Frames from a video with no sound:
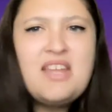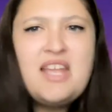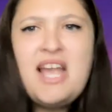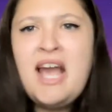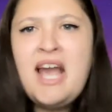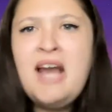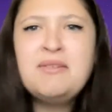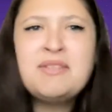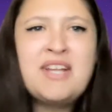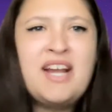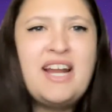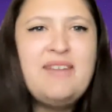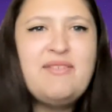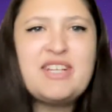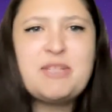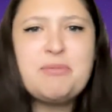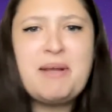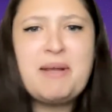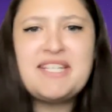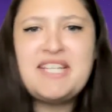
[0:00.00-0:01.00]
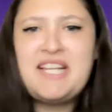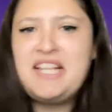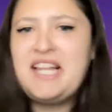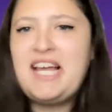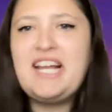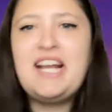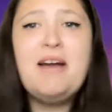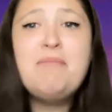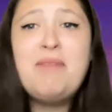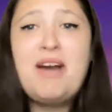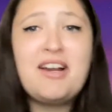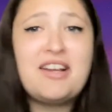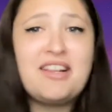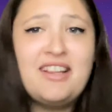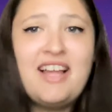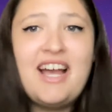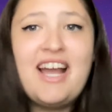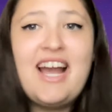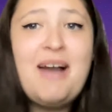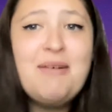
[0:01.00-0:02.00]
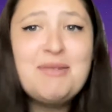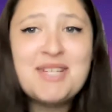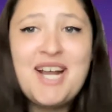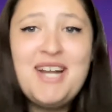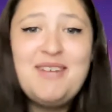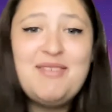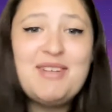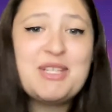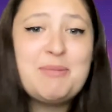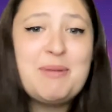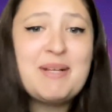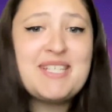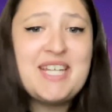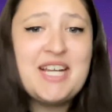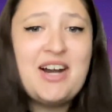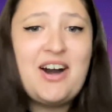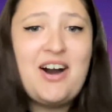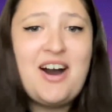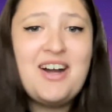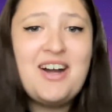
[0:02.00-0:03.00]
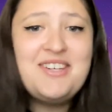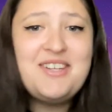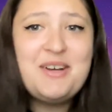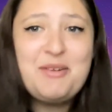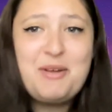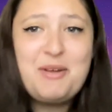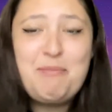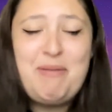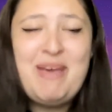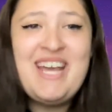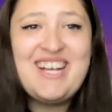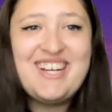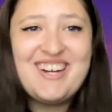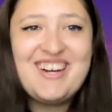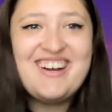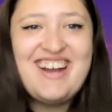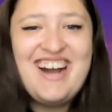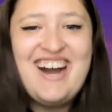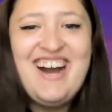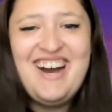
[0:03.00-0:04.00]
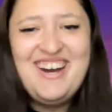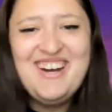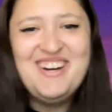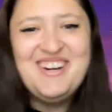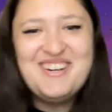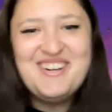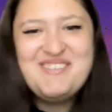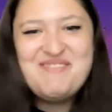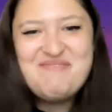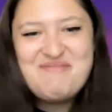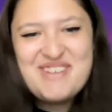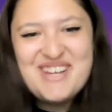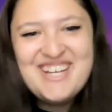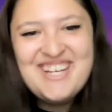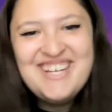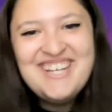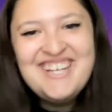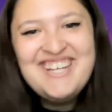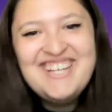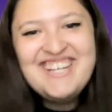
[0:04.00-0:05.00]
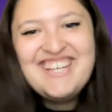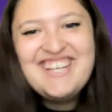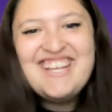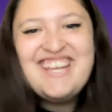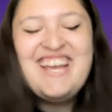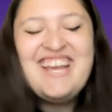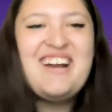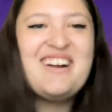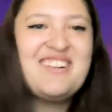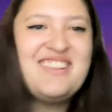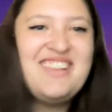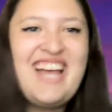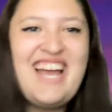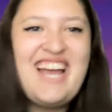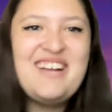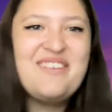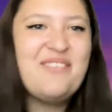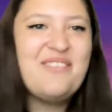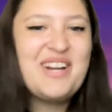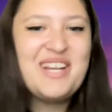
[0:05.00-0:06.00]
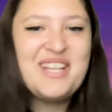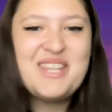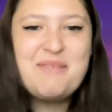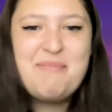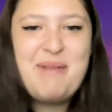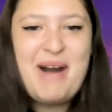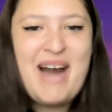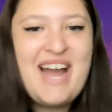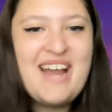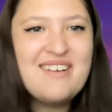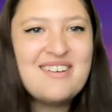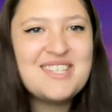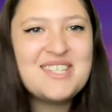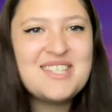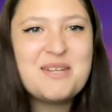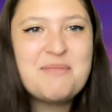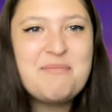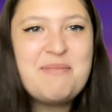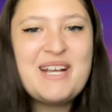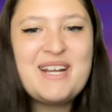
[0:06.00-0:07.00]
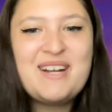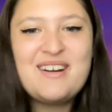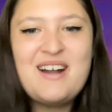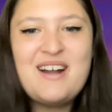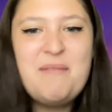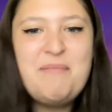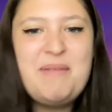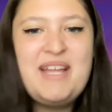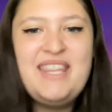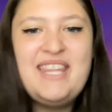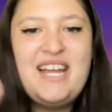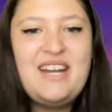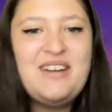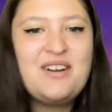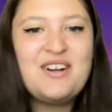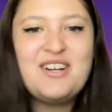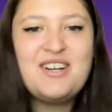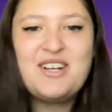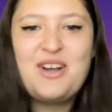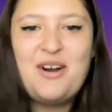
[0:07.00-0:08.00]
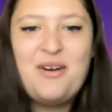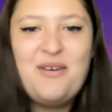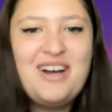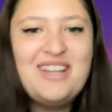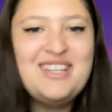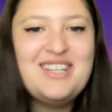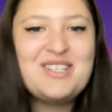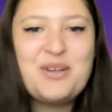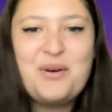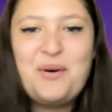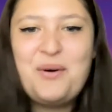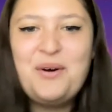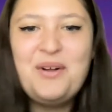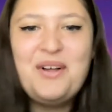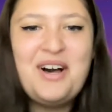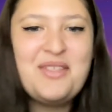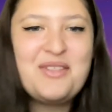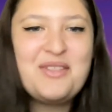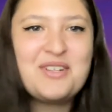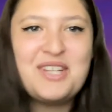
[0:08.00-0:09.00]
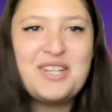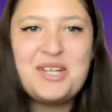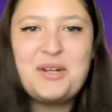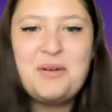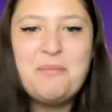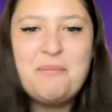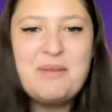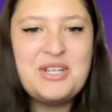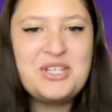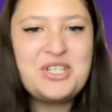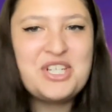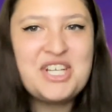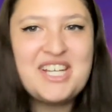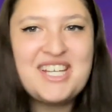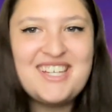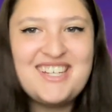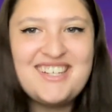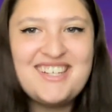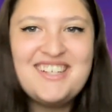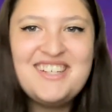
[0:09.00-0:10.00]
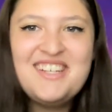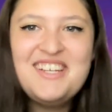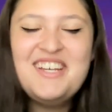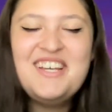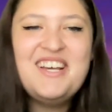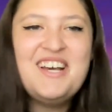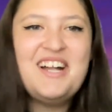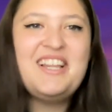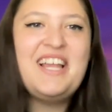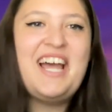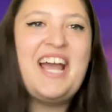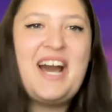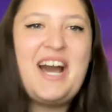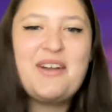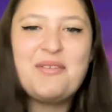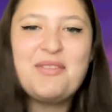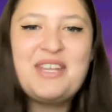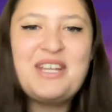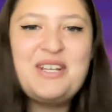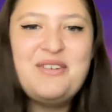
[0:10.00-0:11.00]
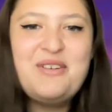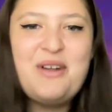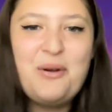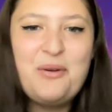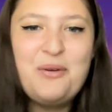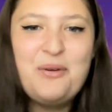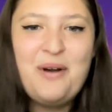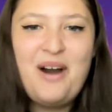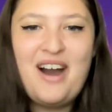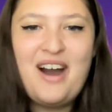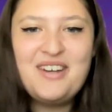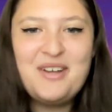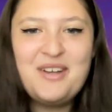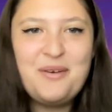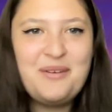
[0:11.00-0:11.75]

I was kind of expecting, like, I'm not gonna lie, I was kind of expecting Hondo to pick her up or like one of the pirates to pick her up and then her to go on this whole other little mission. Aalayah, I don't think you know who Hondo is.